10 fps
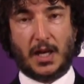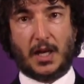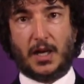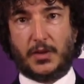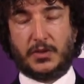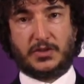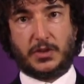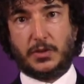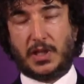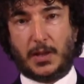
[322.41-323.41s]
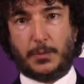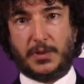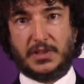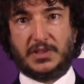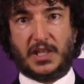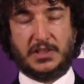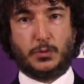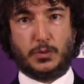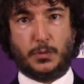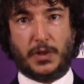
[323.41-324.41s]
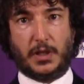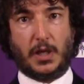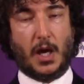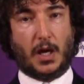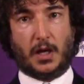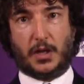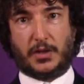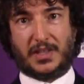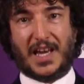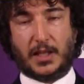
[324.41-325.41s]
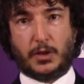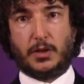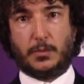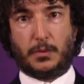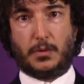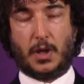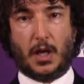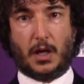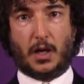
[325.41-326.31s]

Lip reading: The street lamp in this case would be the calculable